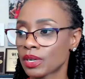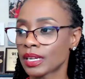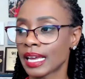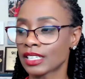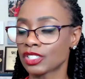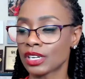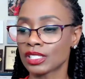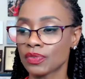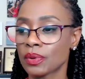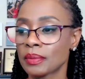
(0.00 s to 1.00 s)
word again,
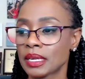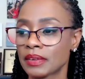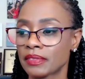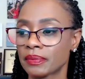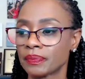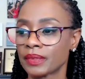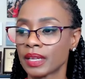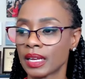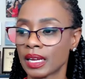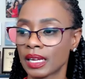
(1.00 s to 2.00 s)
transformative.
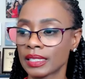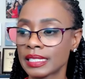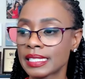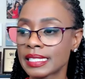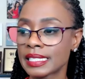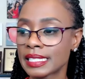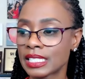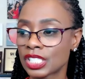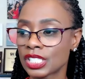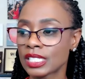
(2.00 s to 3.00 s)
Alicia
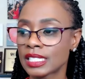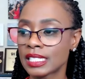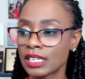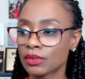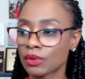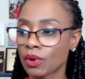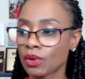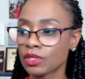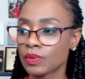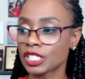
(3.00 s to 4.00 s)
should seek
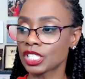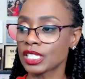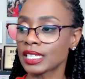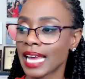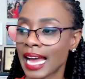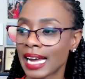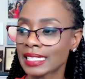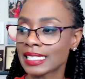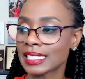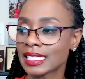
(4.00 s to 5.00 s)
roles where she can
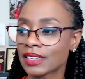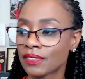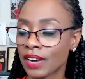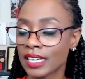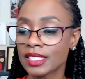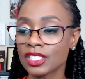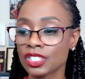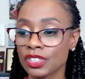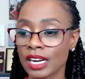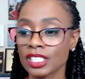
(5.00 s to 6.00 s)
act as an advisor,
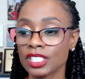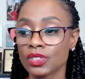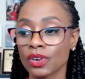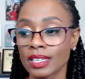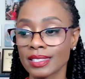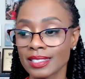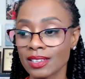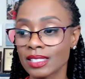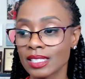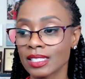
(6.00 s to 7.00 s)
strategist, or
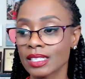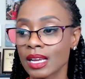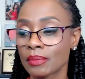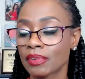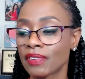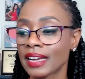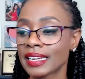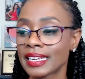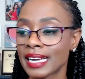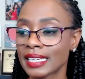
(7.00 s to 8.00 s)
consultant,
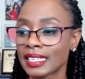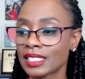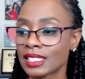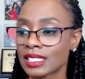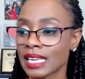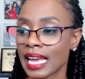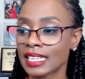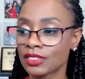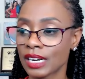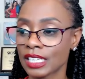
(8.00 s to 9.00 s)
providing guidance
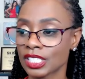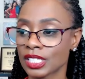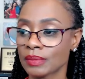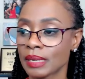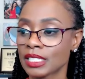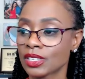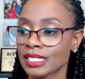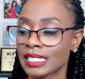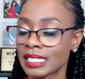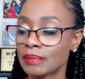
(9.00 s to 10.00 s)
and direction based
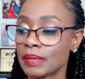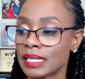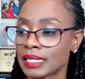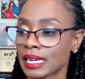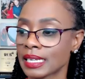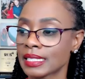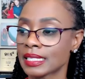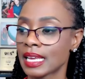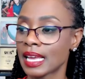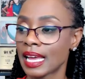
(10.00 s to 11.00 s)
on deep
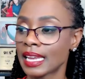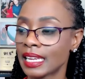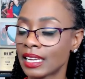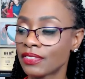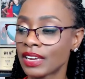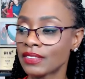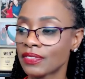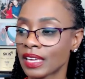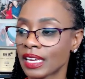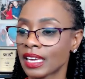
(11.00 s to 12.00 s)
insights and innovative
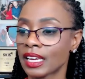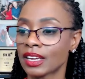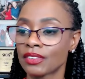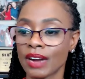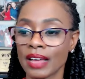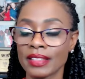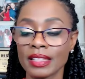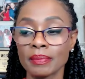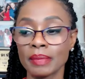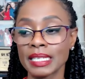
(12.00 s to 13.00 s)
thinking, rather
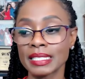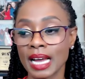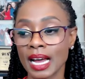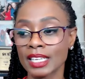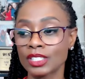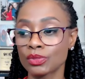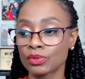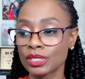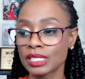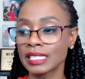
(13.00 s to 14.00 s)
than being tied to
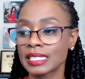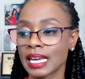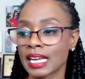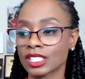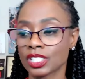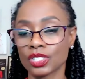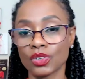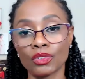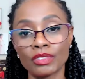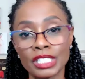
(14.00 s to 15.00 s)
routine tasks
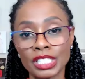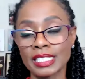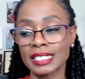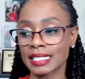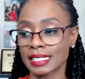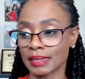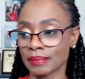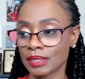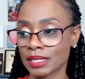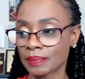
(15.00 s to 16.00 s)
or rigid
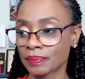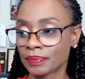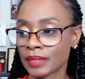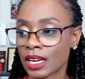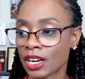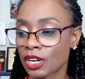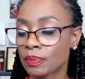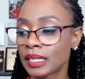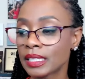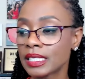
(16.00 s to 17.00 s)
systems. Her
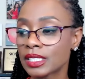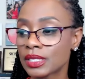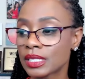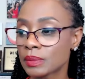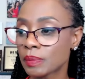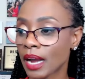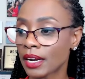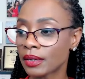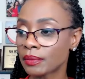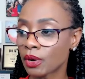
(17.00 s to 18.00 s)
ability to
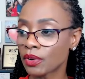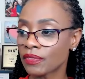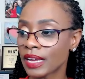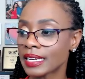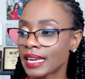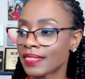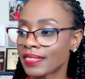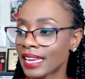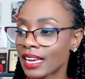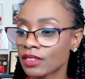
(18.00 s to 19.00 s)
inspire, motivate, and
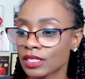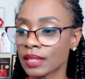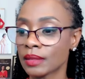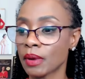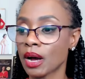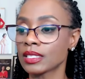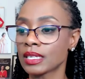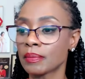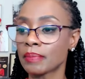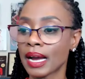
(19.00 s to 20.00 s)
think outside the box,
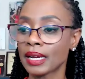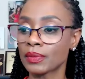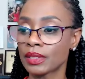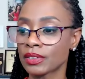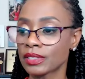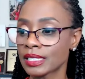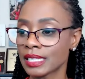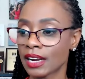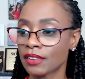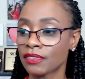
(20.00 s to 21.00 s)
combined with her
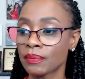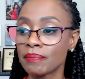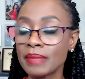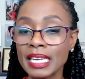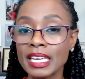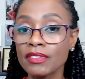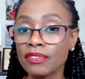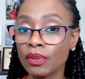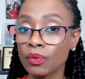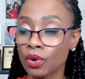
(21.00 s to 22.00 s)
desire for
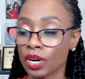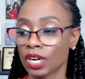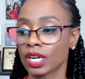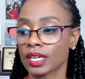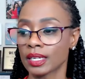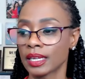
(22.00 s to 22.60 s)
meaningful work